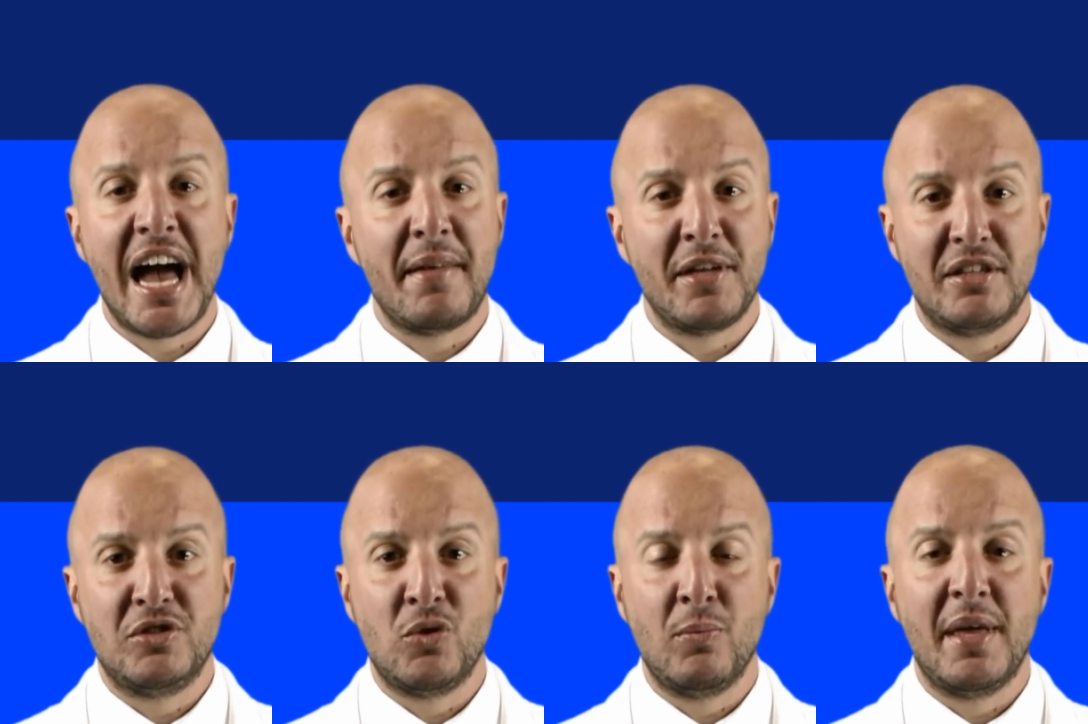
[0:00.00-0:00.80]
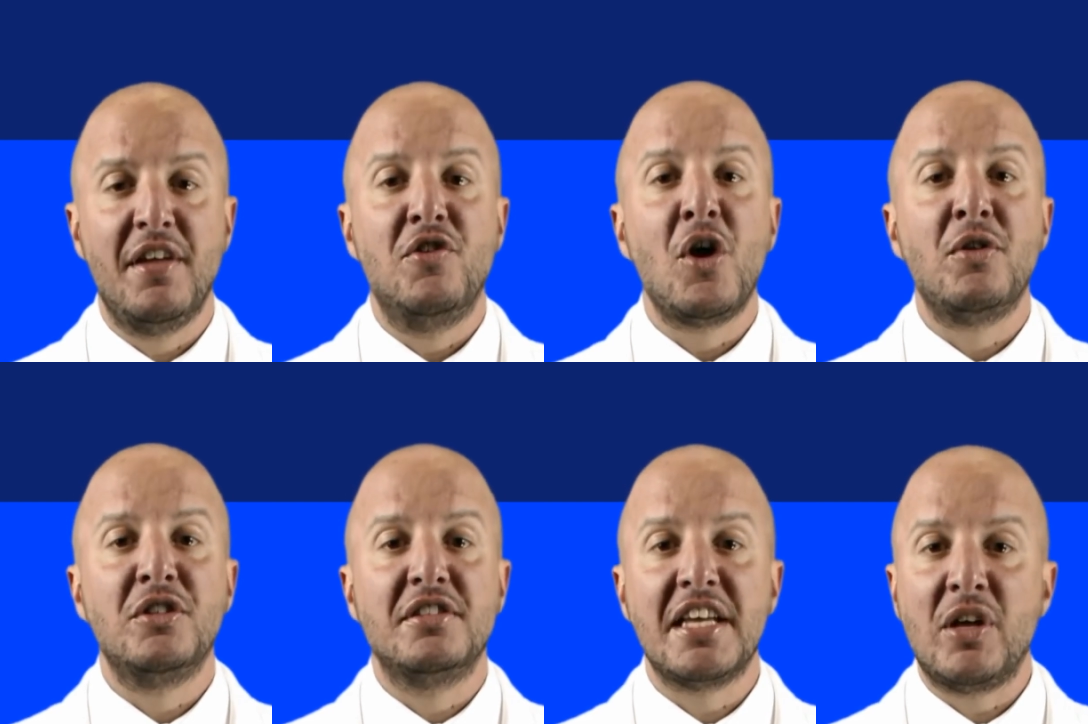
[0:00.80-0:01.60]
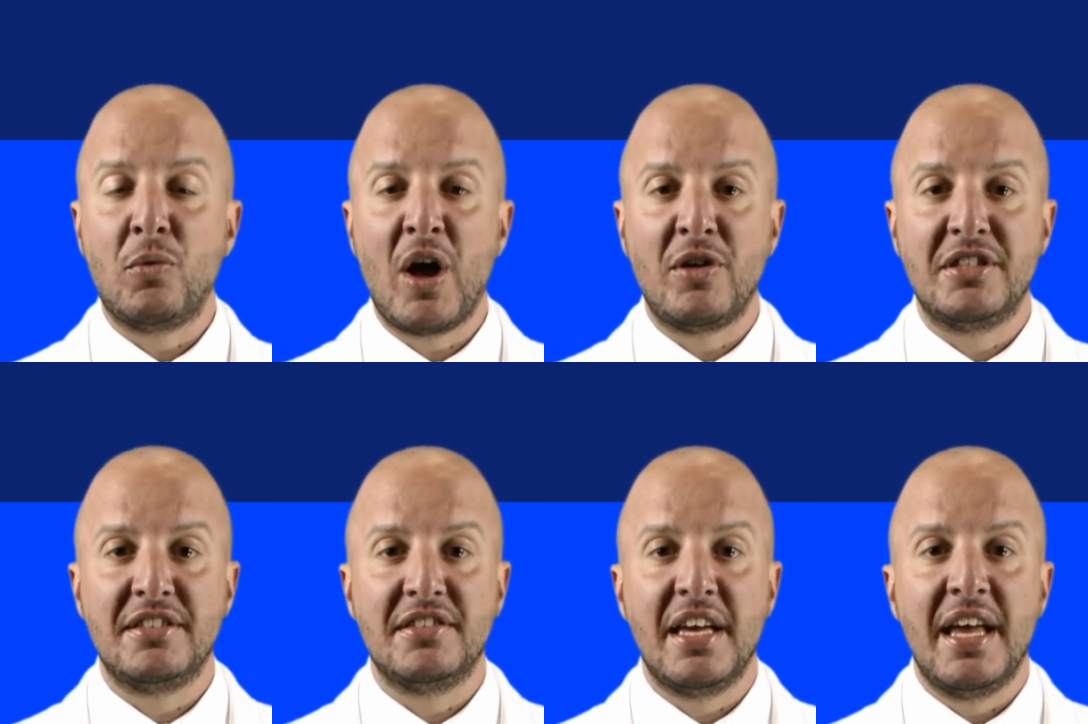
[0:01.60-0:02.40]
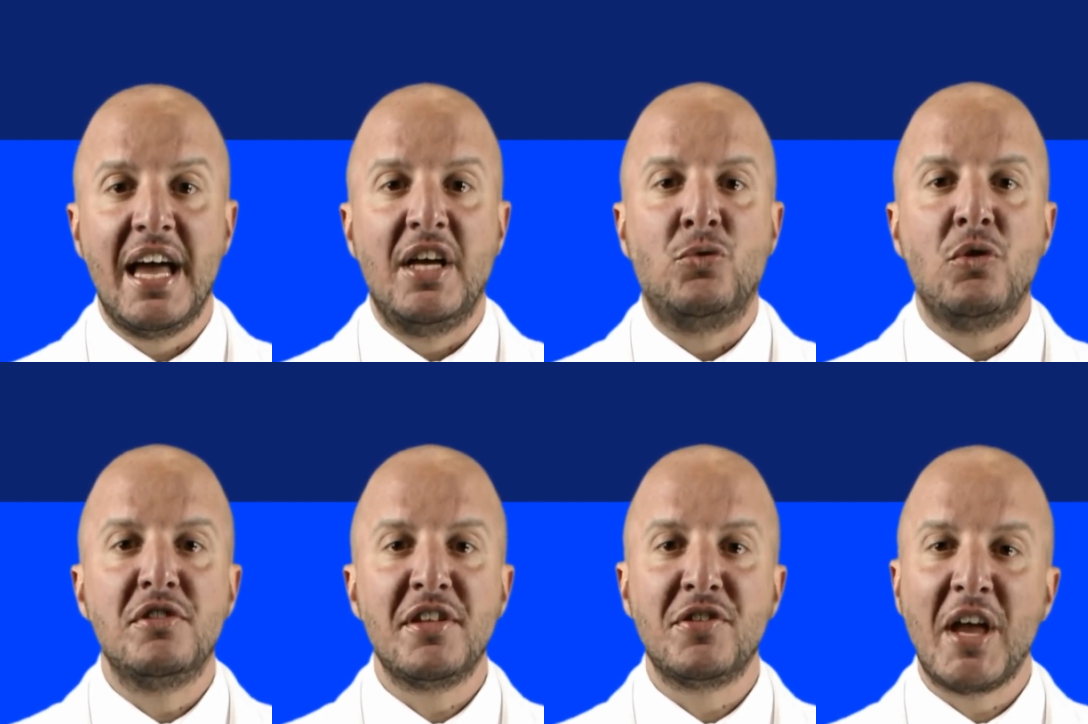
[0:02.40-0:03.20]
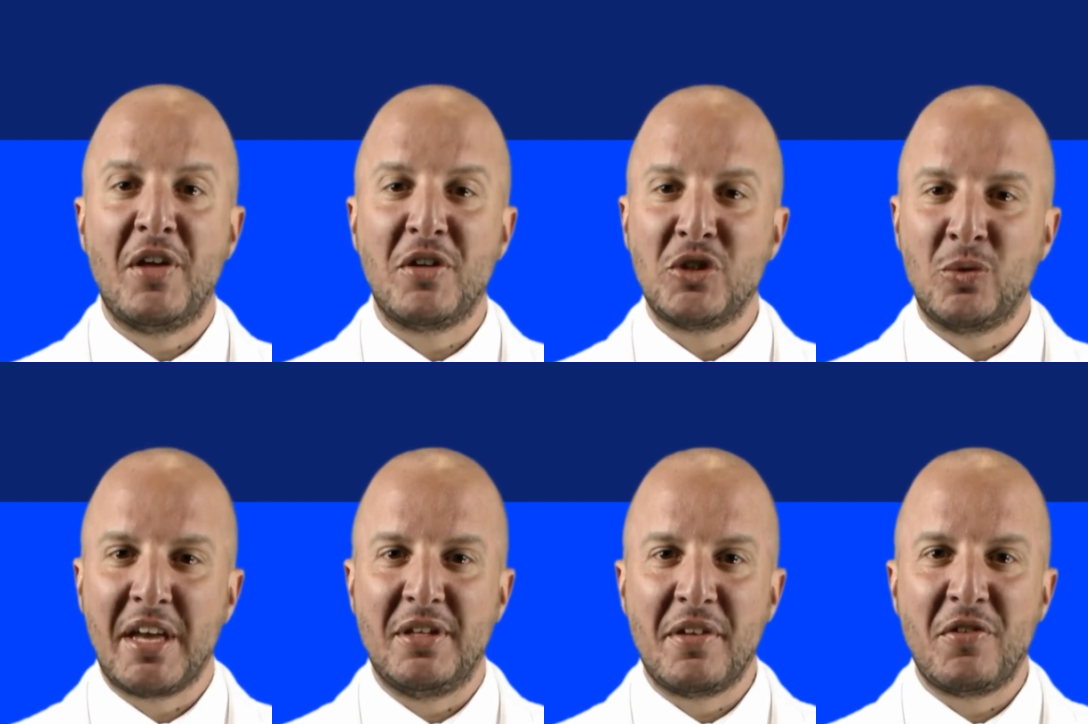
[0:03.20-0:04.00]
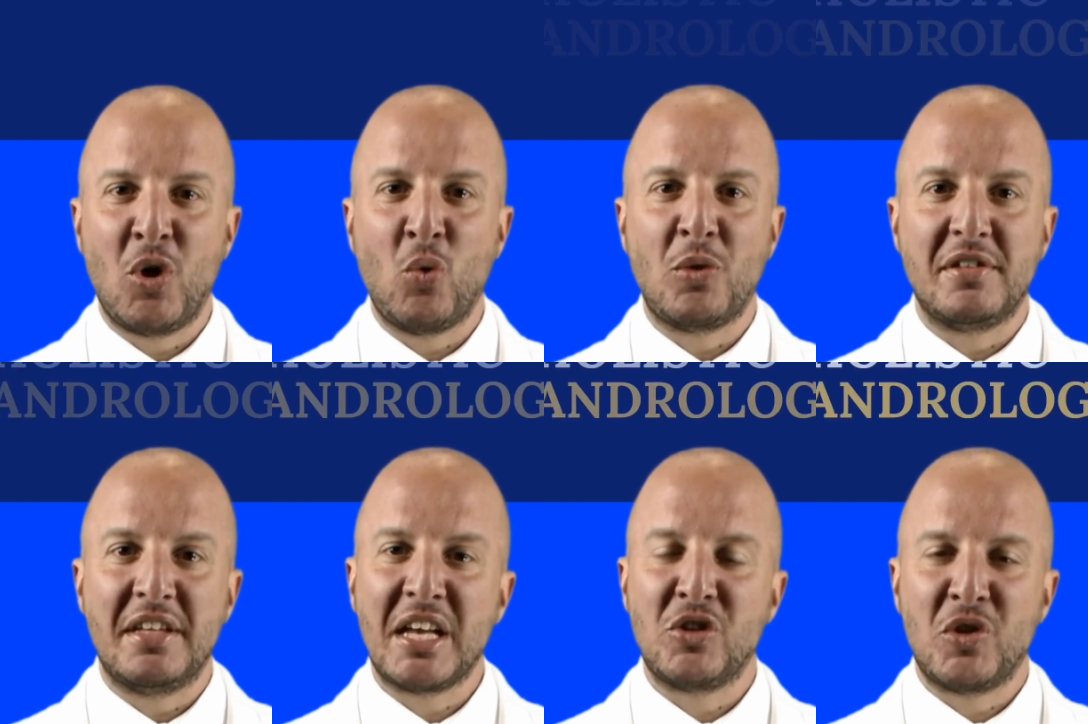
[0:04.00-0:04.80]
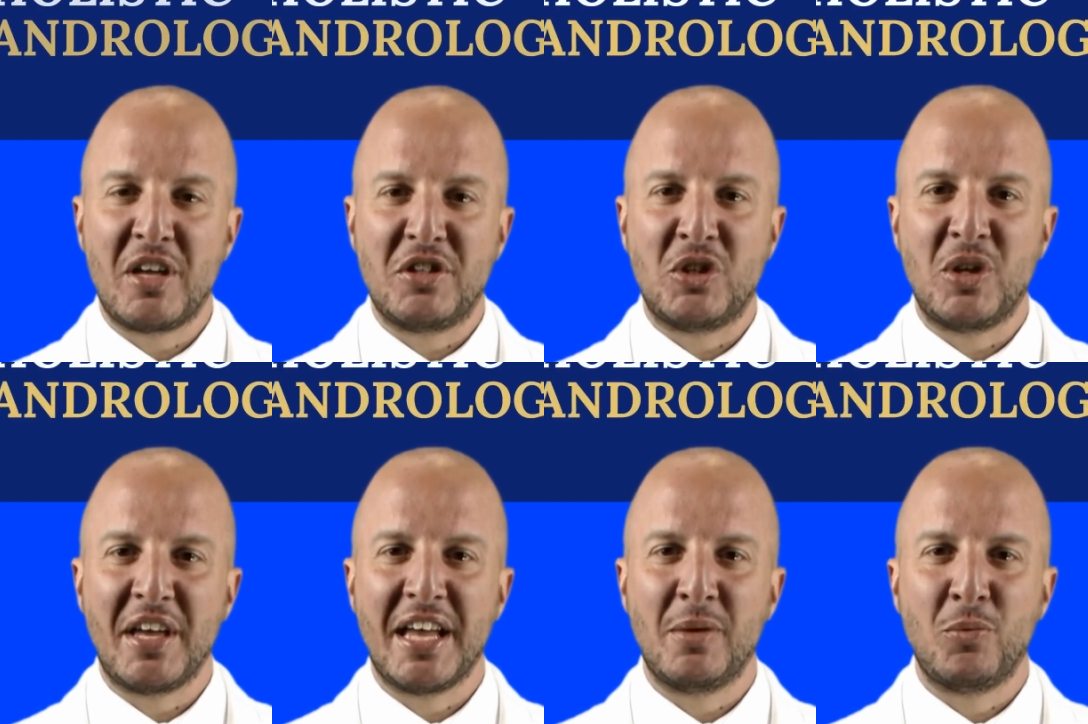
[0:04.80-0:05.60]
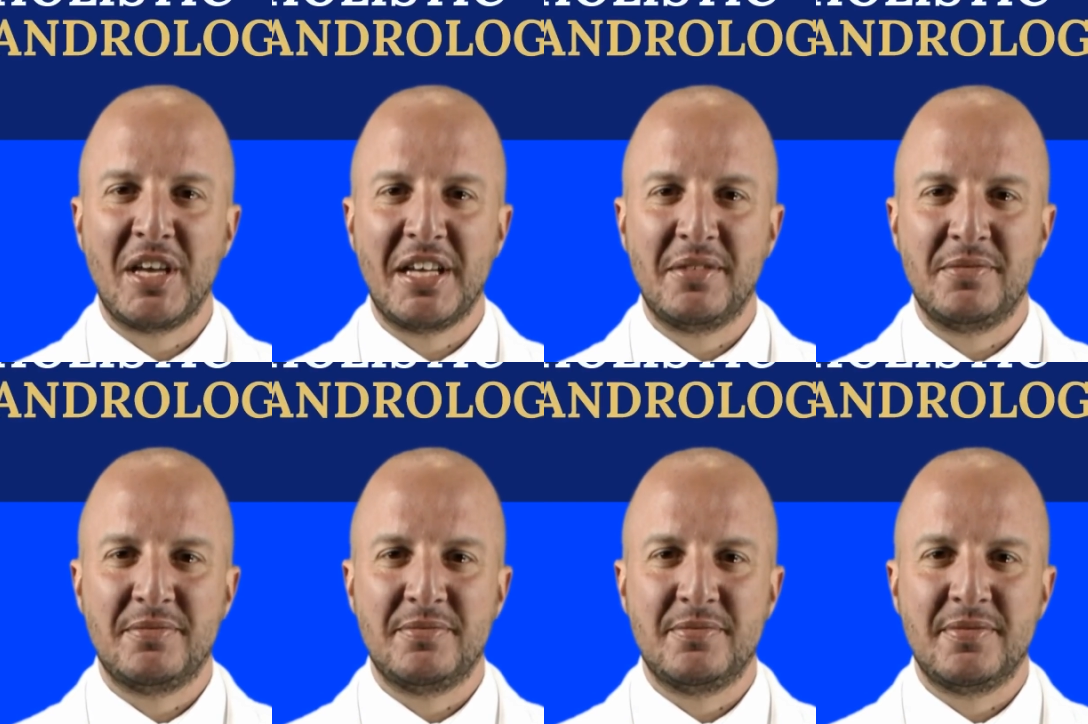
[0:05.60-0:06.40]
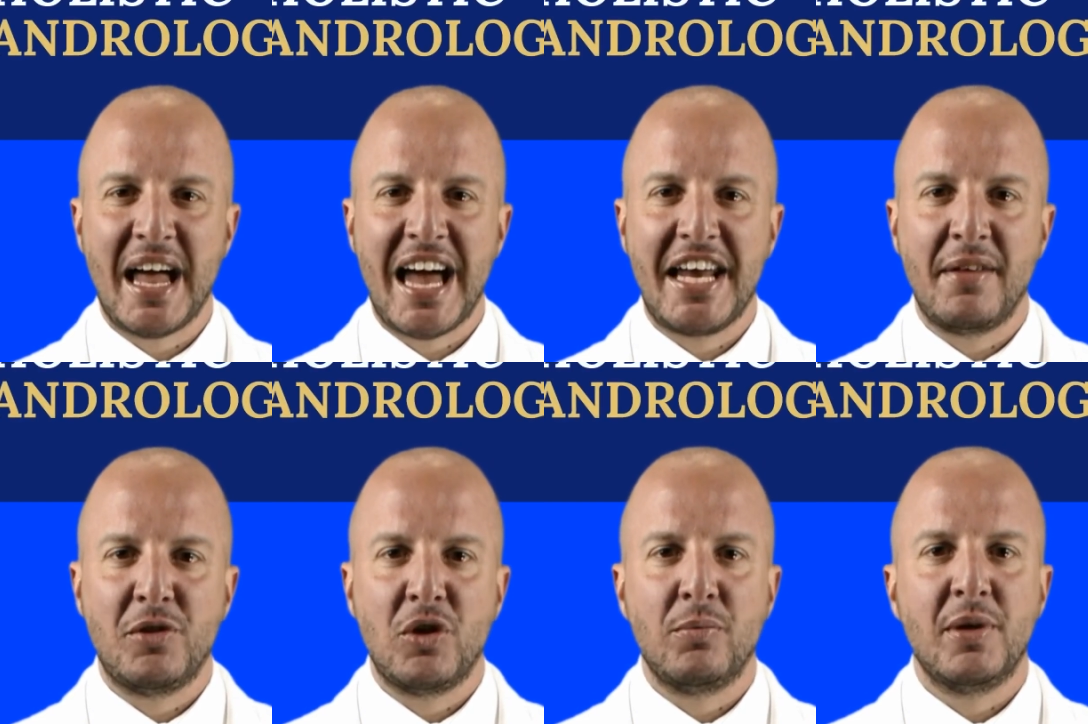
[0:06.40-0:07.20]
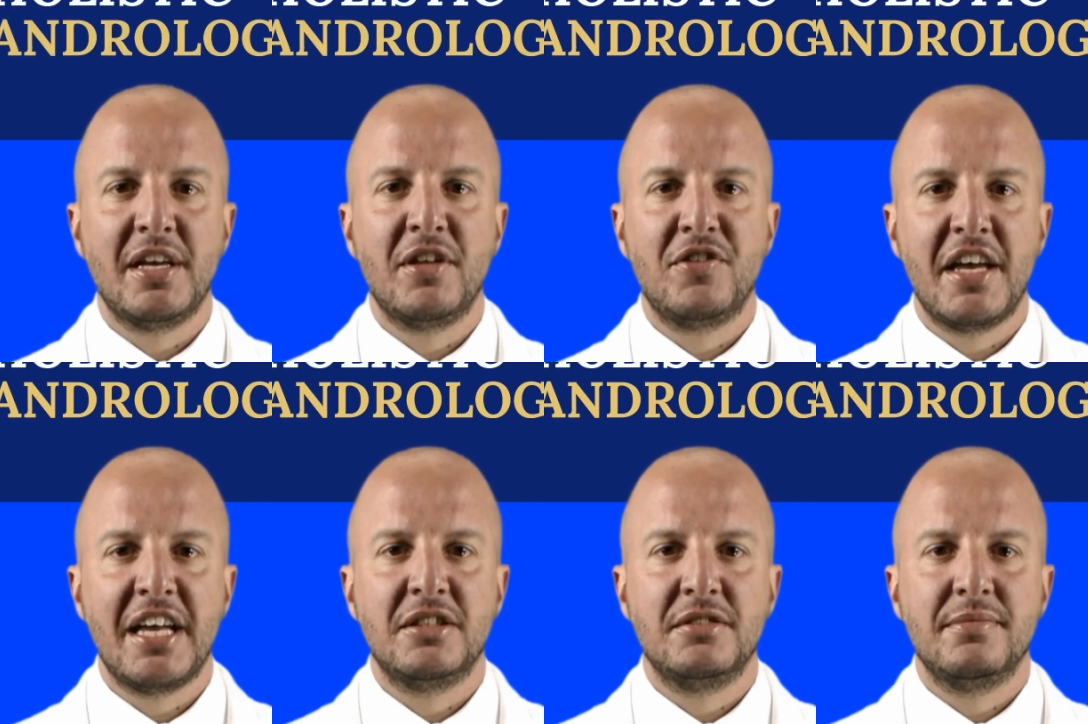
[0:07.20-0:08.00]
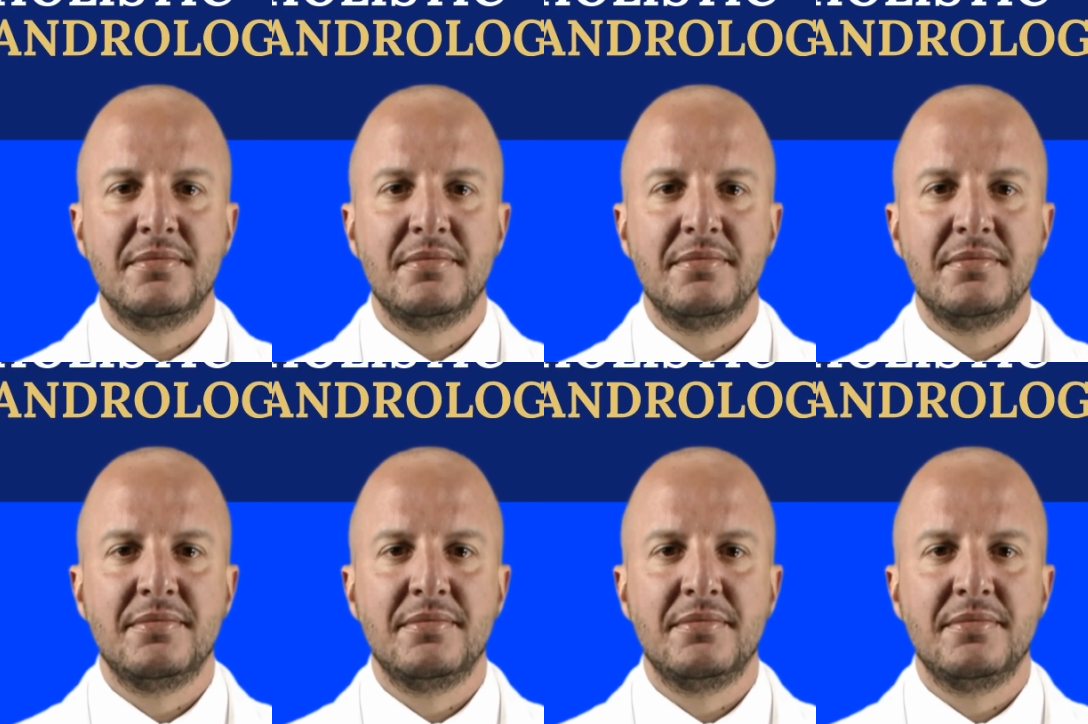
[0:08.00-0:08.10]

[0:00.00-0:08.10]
I am a consultant andrologist and urologist, as well as the founder and director of the Holistic Andrology Clinic in London. I am here to bring you the facts.